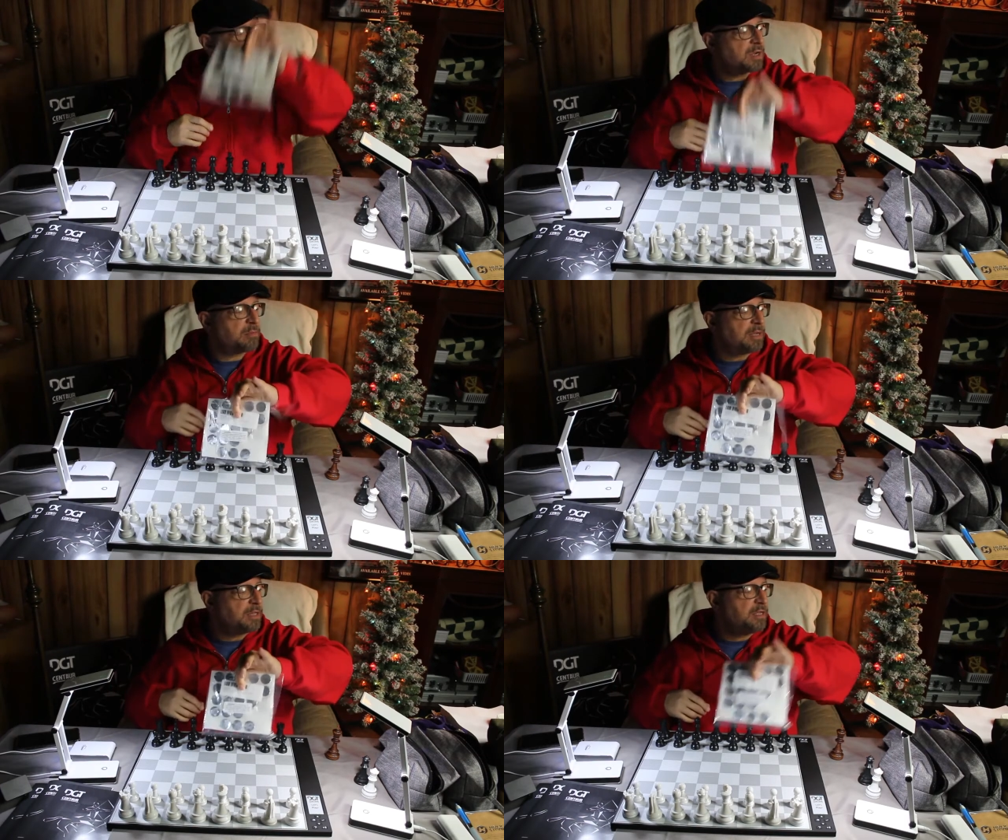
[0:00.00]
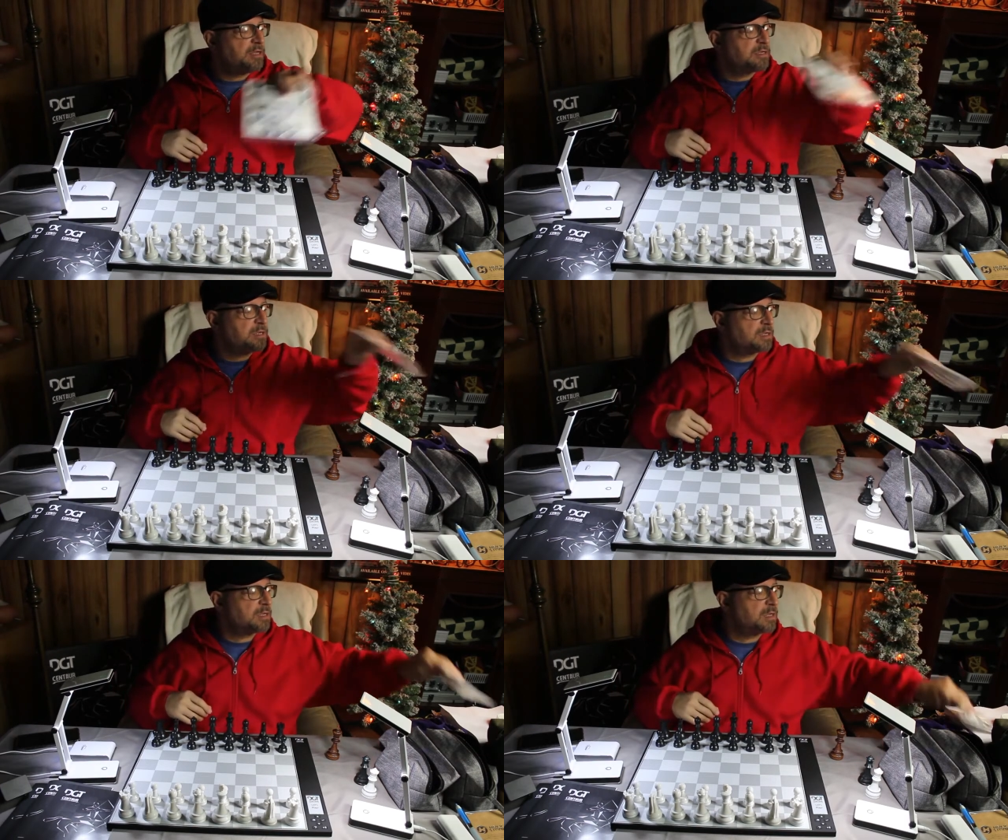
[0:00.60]
recommend these
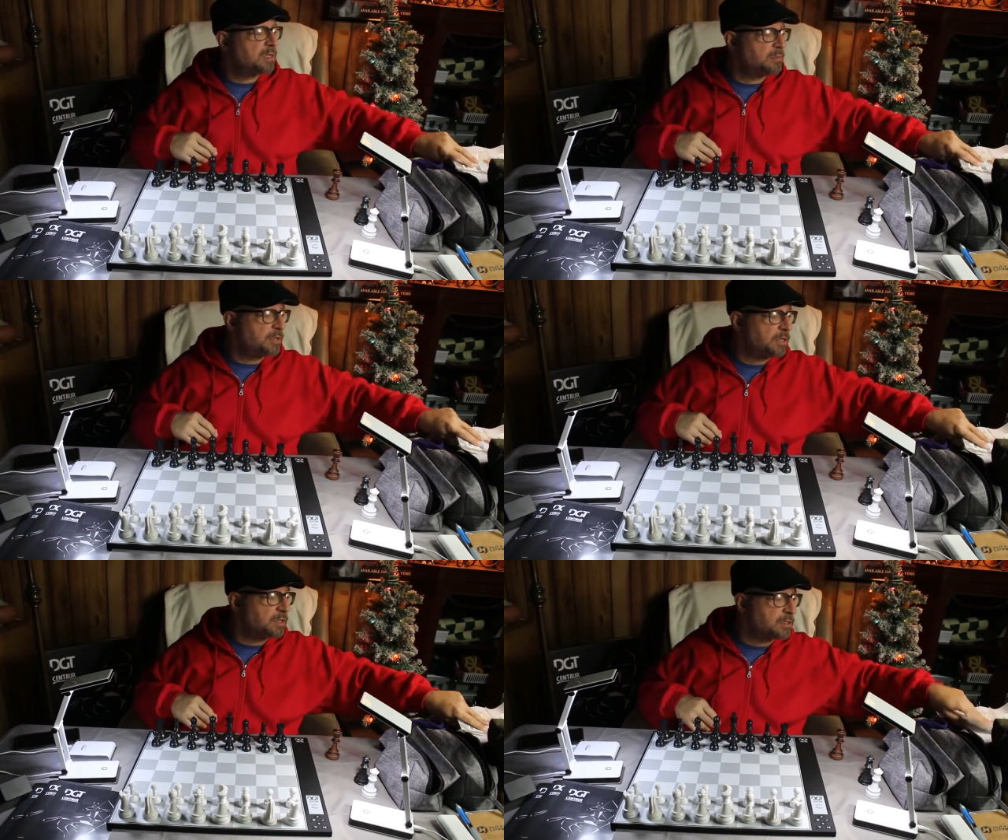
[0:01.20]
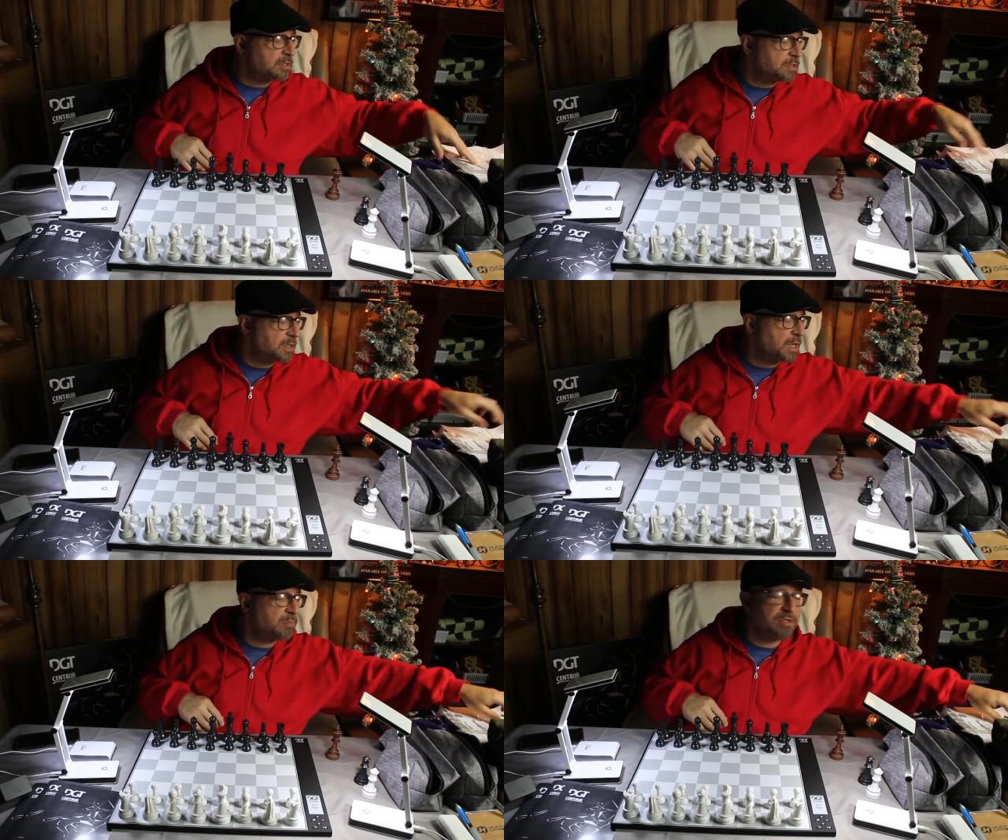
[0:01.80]
because
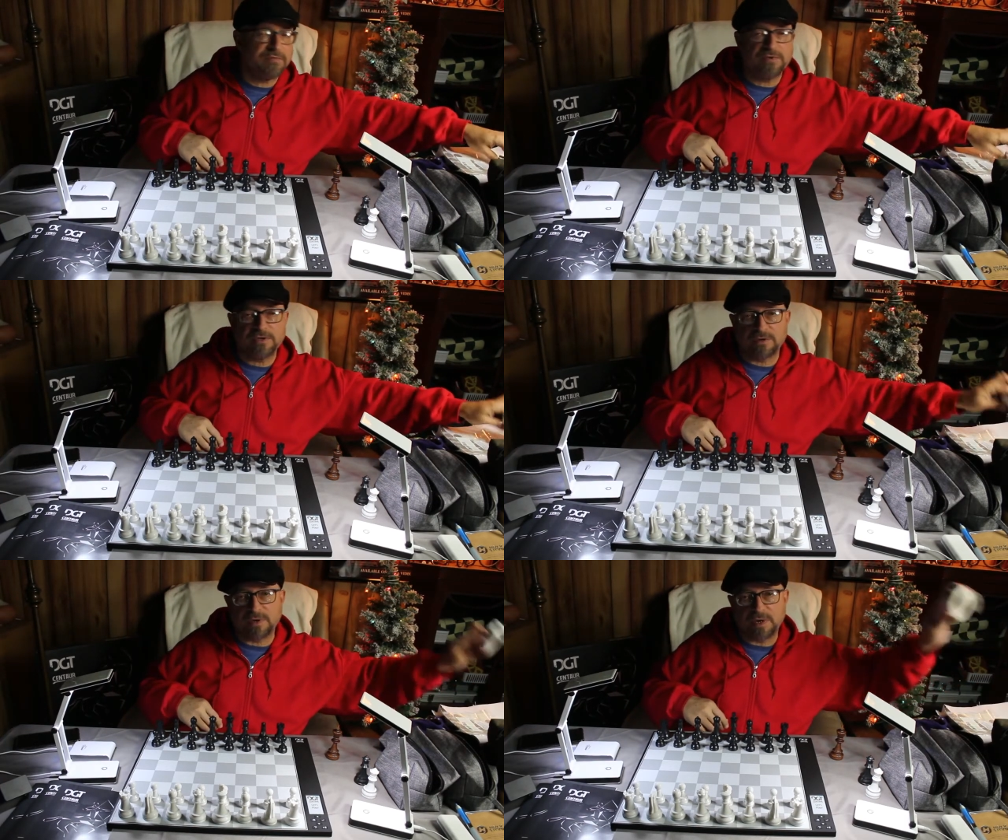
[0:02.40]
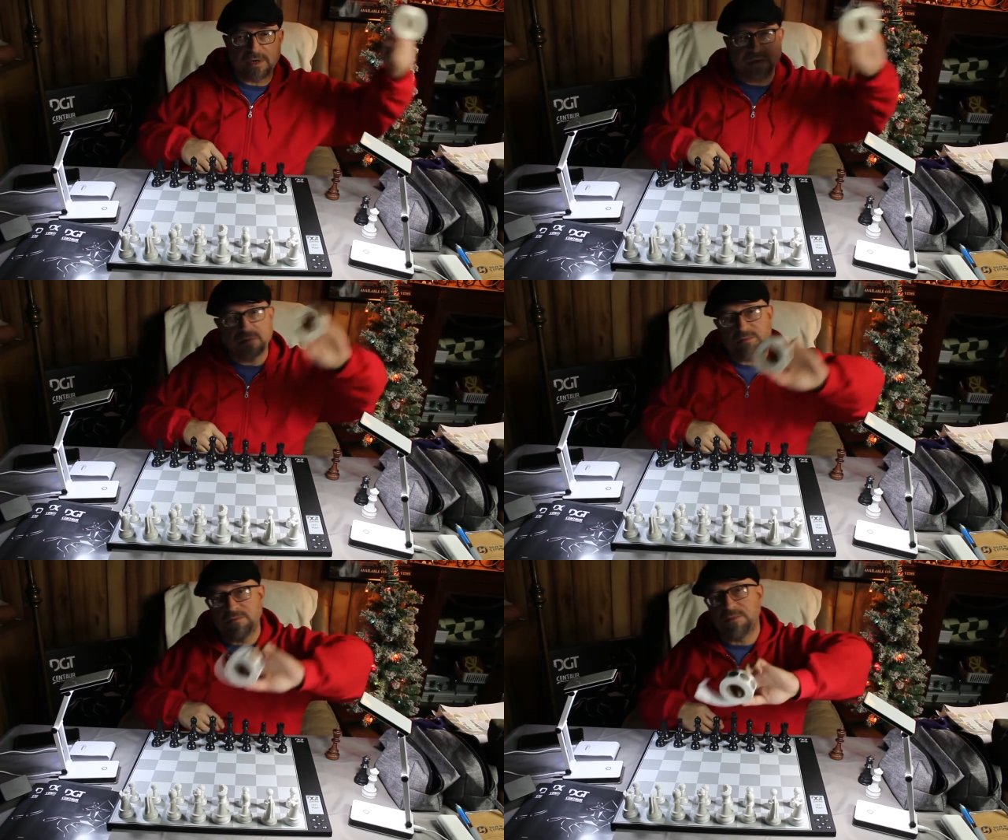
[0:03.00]
I believe these are a
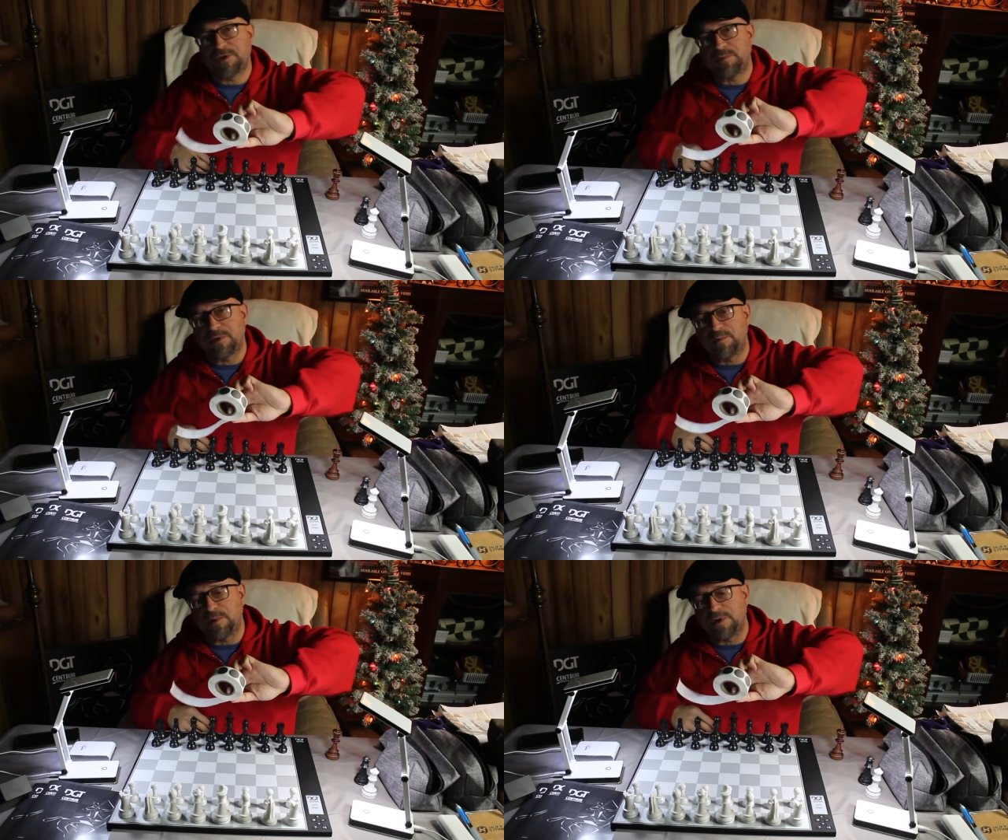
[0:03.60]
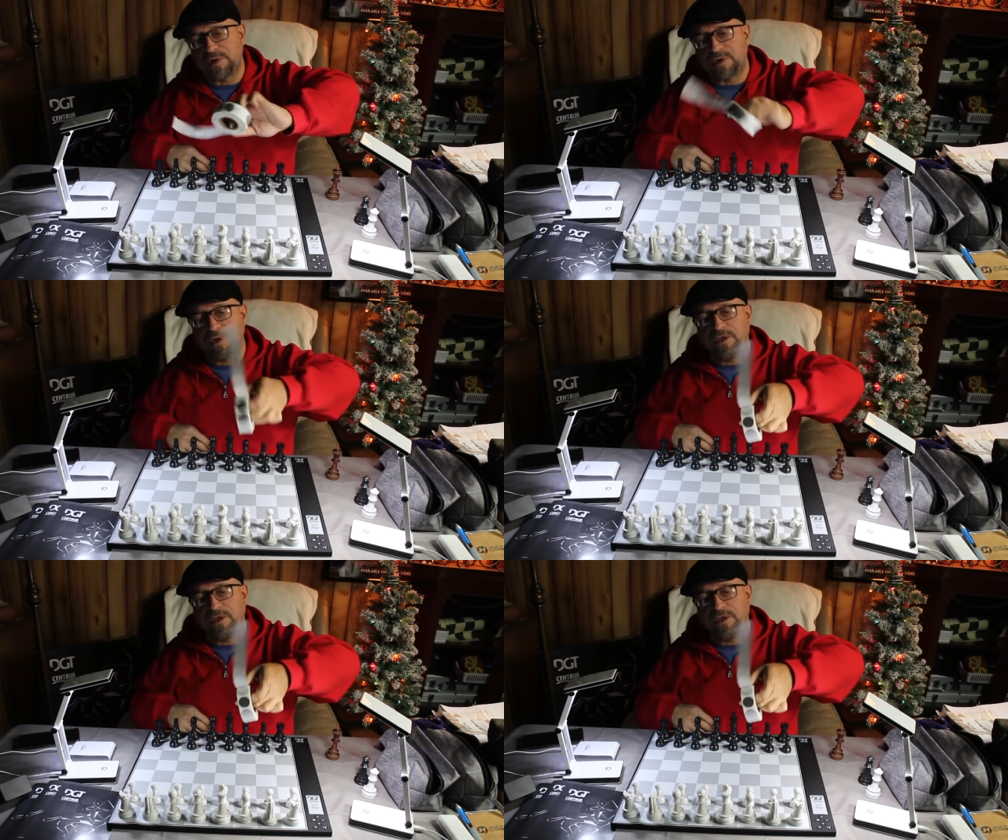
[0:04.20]
much better bargain.